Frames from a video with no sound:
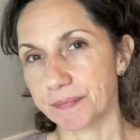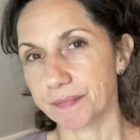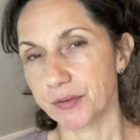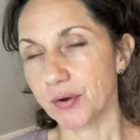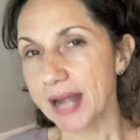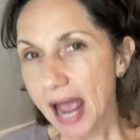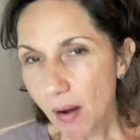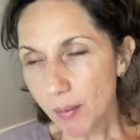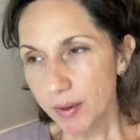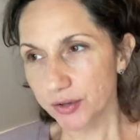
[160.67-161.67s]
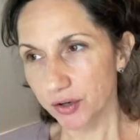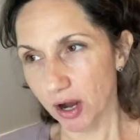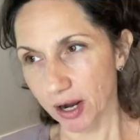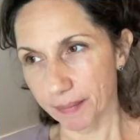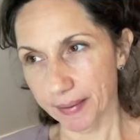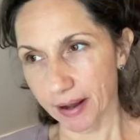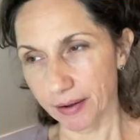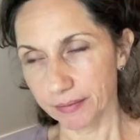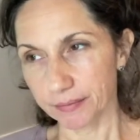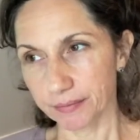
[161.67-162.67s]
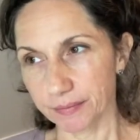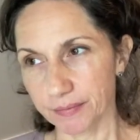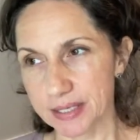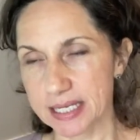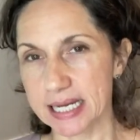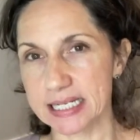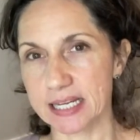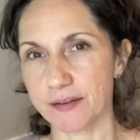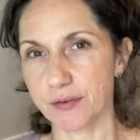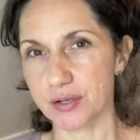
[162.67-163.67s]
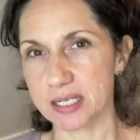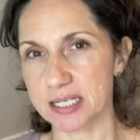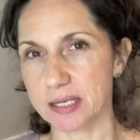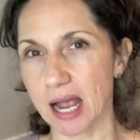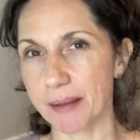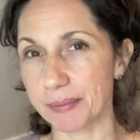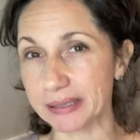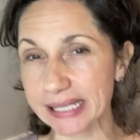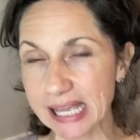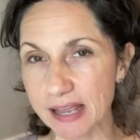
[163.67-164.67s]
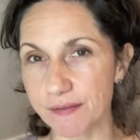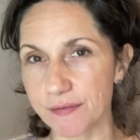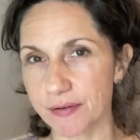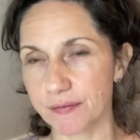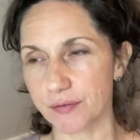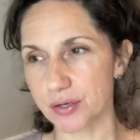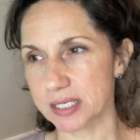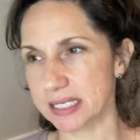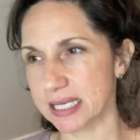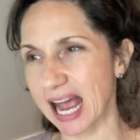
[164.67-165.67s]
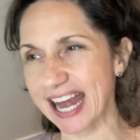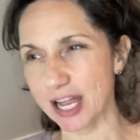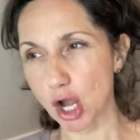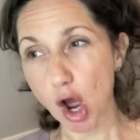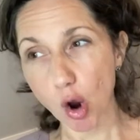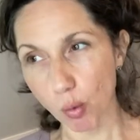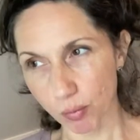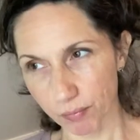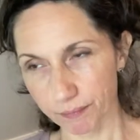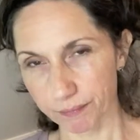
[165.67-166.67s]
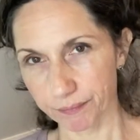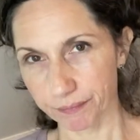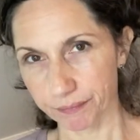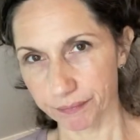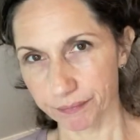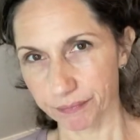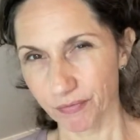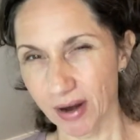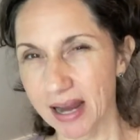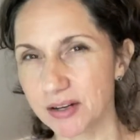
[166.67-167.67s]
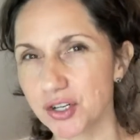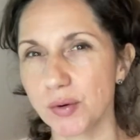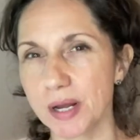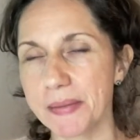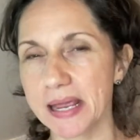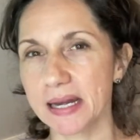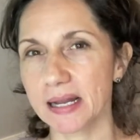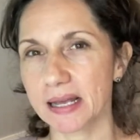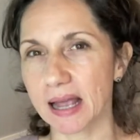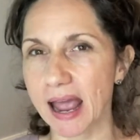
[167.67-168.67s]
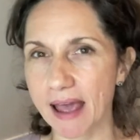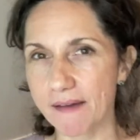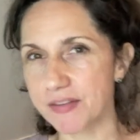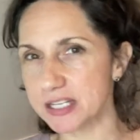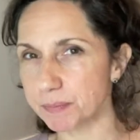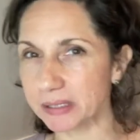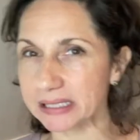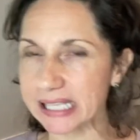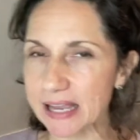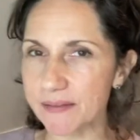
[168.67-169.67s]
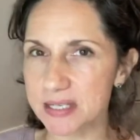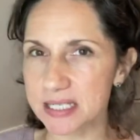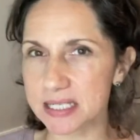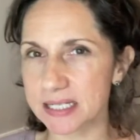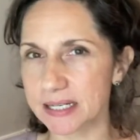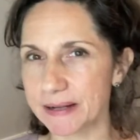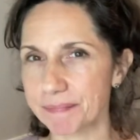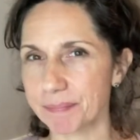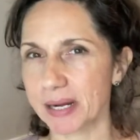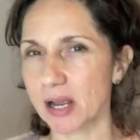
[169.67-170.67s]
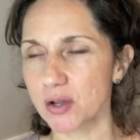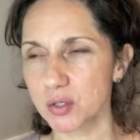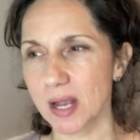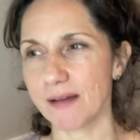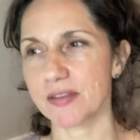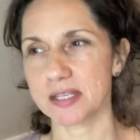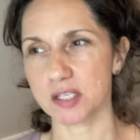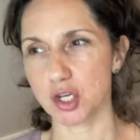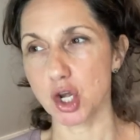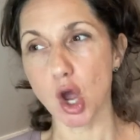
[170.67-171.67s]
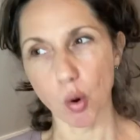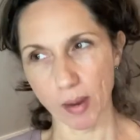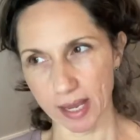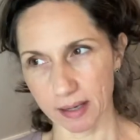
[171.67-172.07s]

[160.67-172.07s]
So now I want to talk about this idea versus I believe versus I know. Right? Do you know what I mean? Like, I have these beliefs, but I also have this knowing.